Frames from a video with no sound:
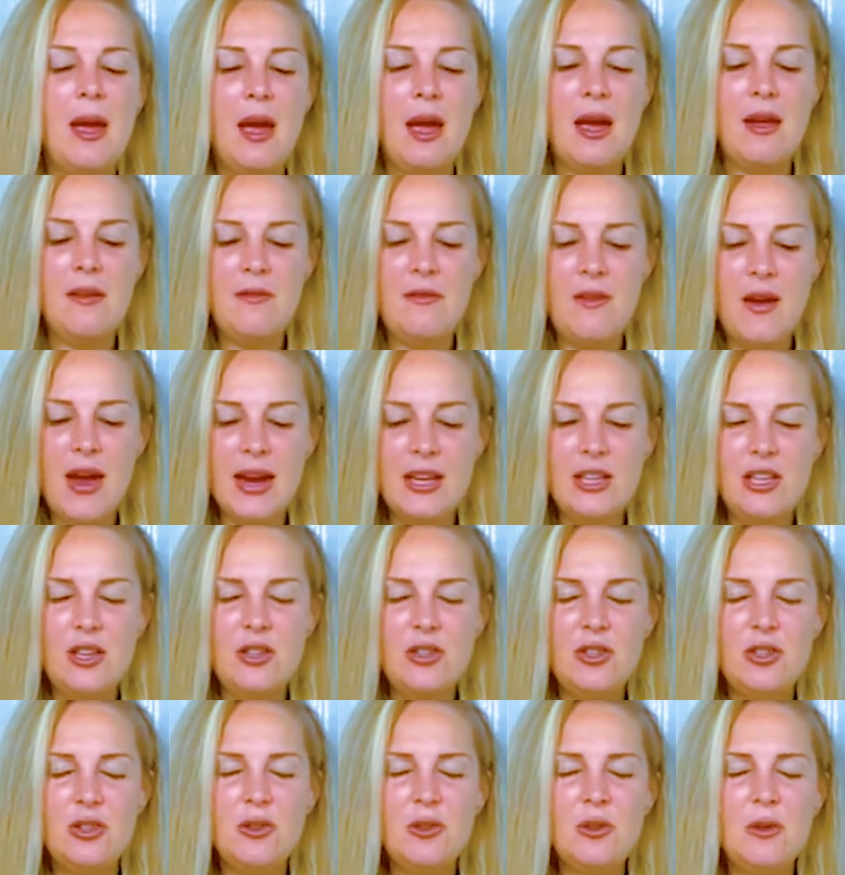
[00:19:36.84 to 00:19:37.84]
I invite you
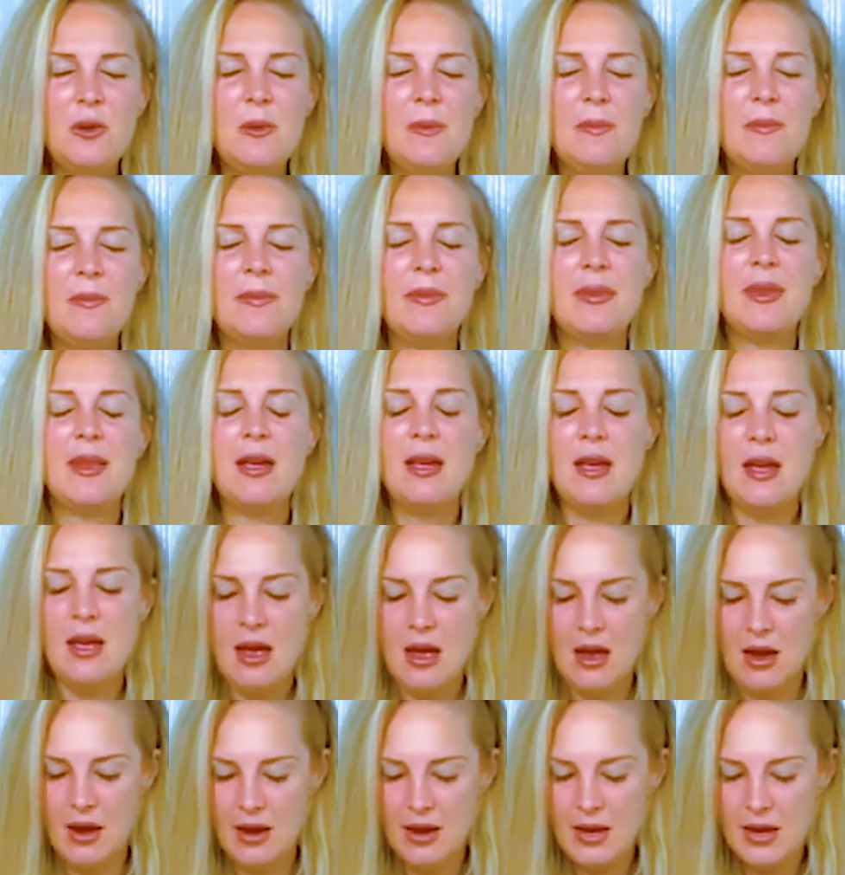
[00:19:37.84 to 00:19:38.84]
to
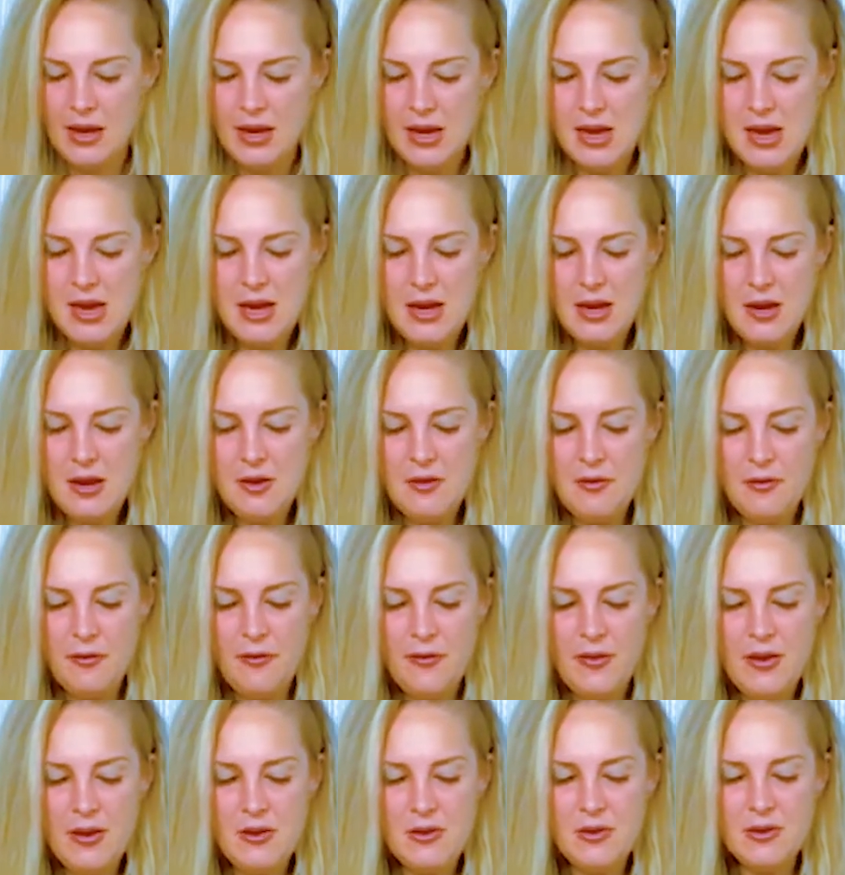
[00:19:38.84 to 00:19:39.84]
hear,
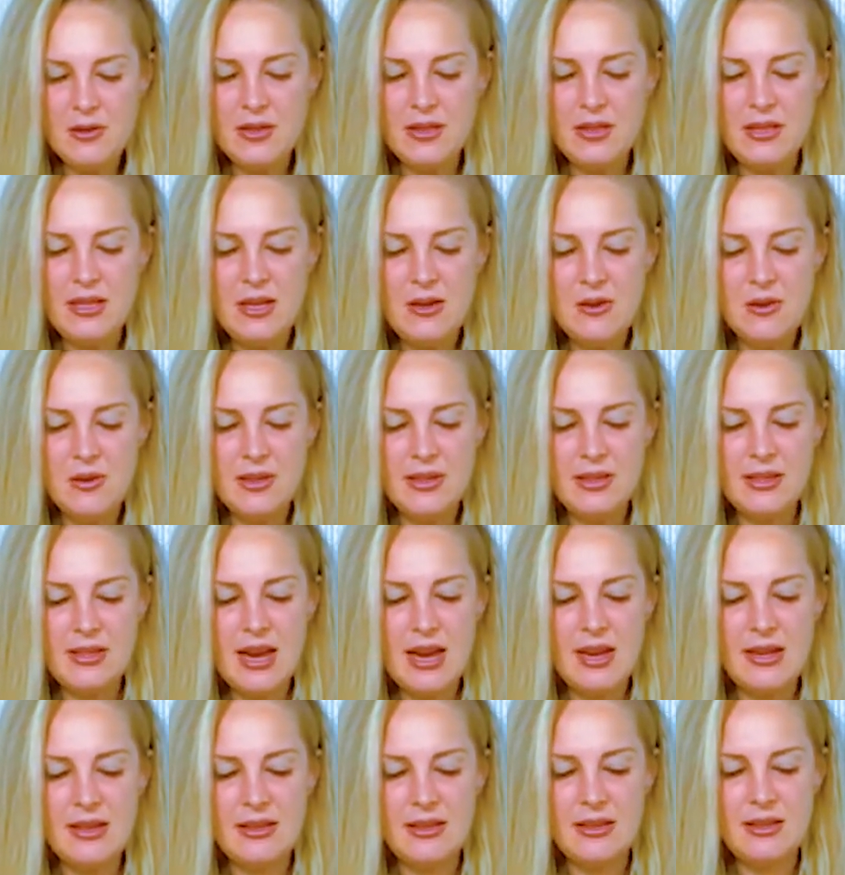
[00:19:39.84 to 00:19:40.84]
feel, see, or
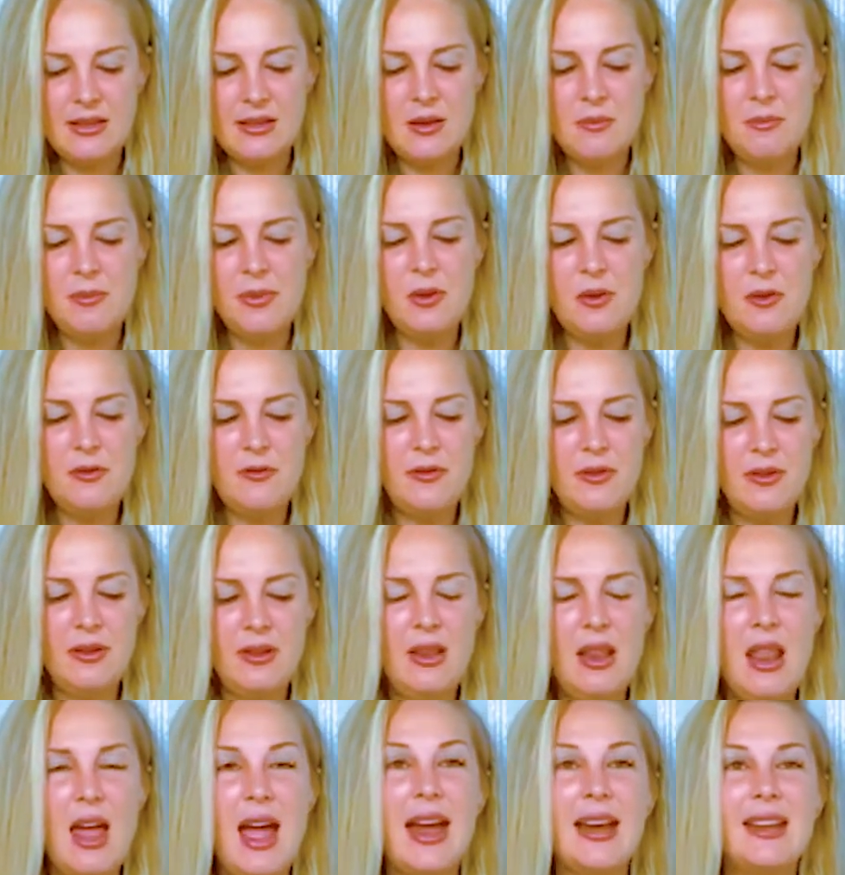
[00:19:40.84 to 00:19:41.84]
sense a
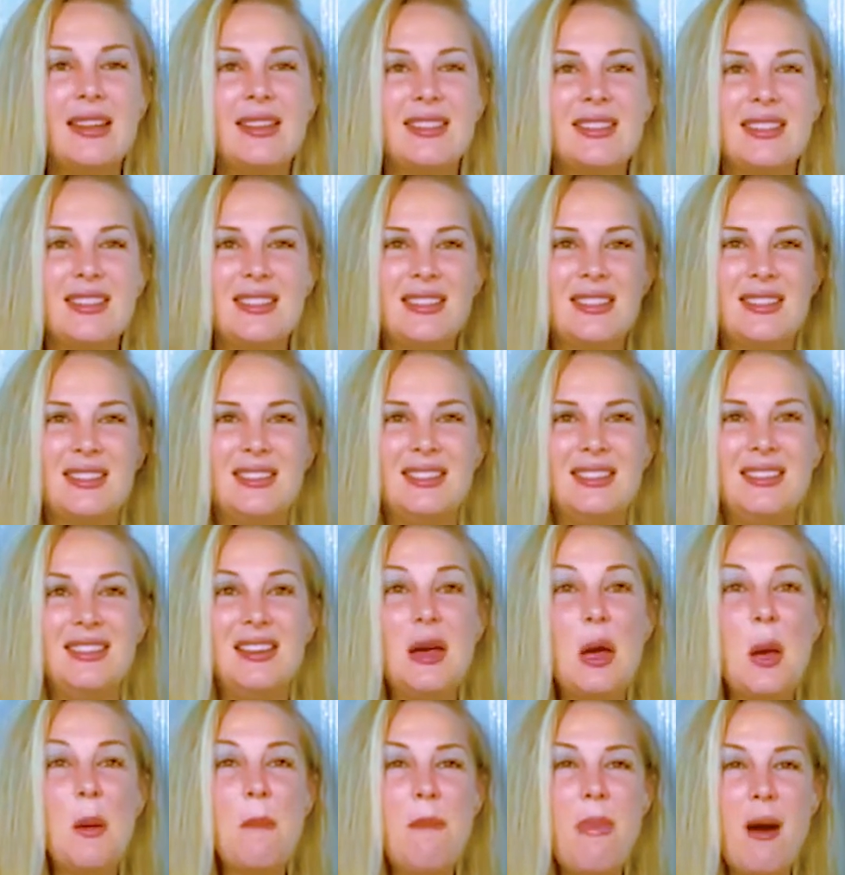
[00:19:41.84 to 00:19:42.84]
beautiful light
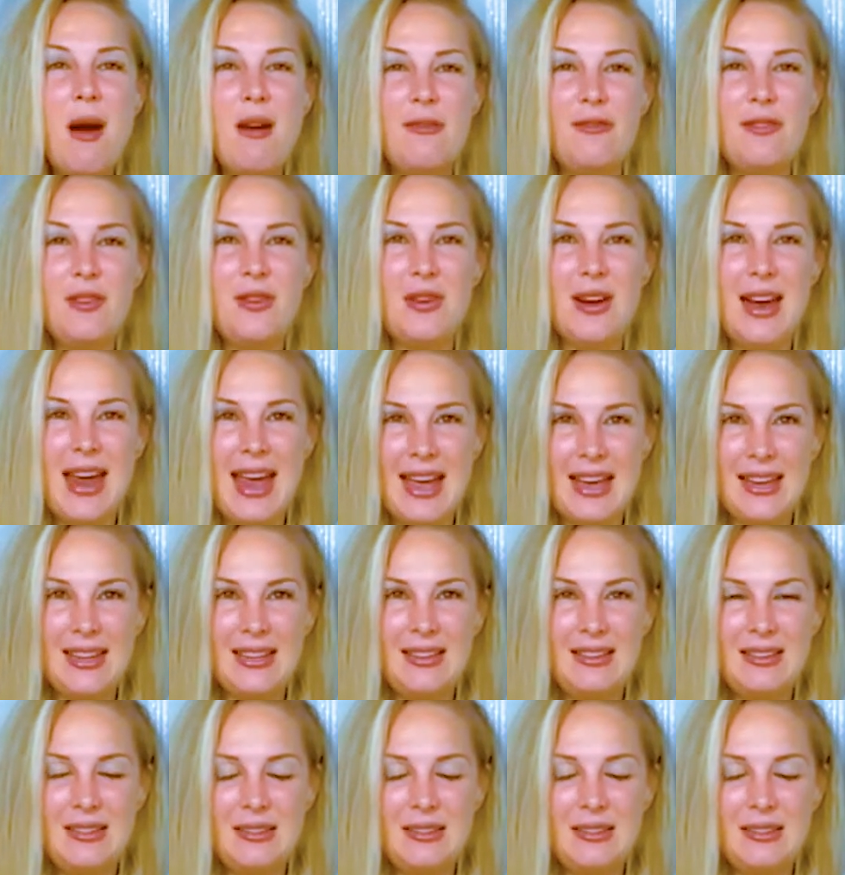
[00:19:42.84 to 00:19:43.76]
above your head.